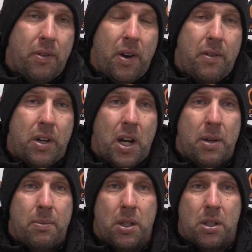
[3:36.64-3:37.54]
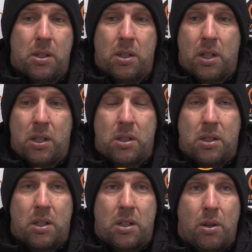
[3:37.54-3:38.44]
for every game, and
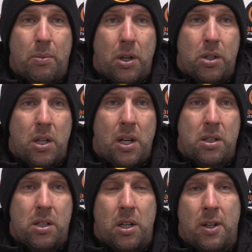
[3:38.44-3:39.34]
that's, that's got to be our challenge.